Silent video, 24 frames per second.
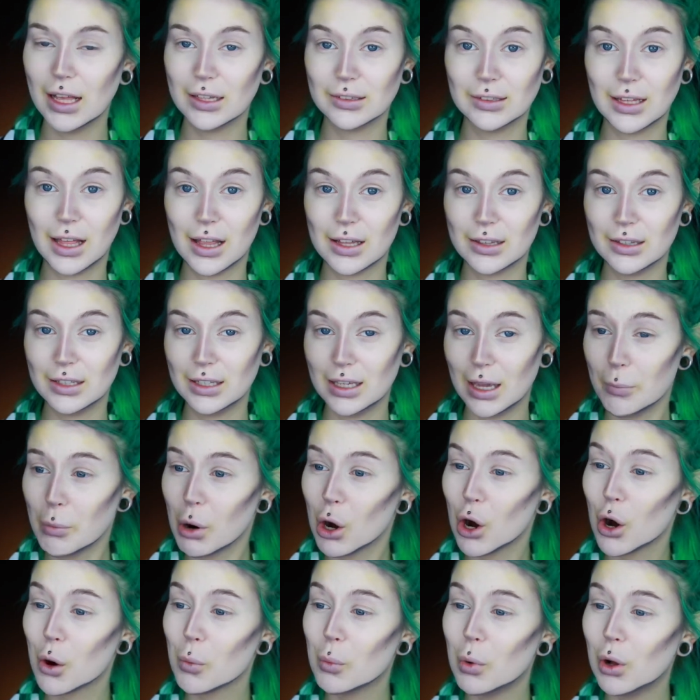and then the
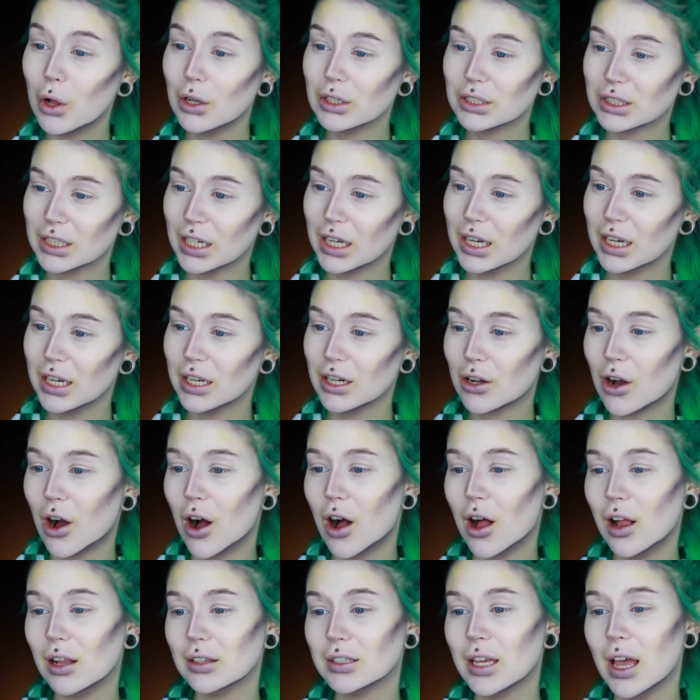purple shade
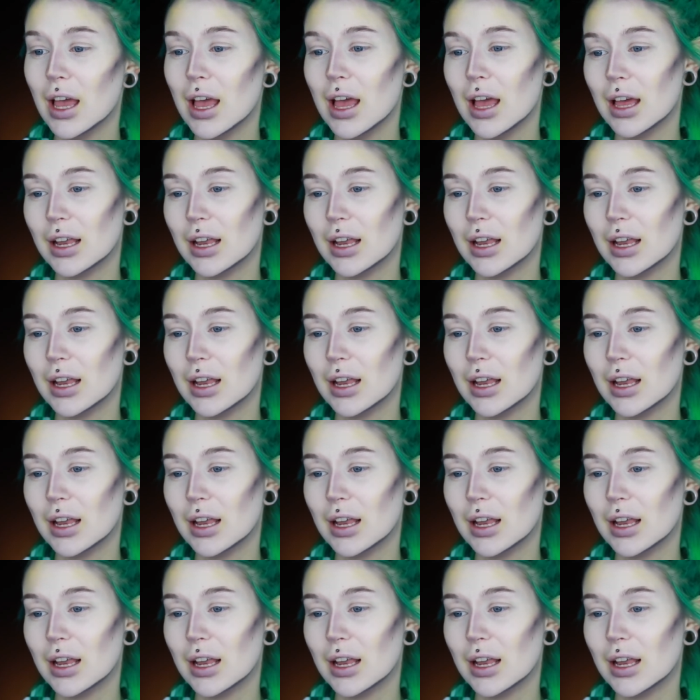called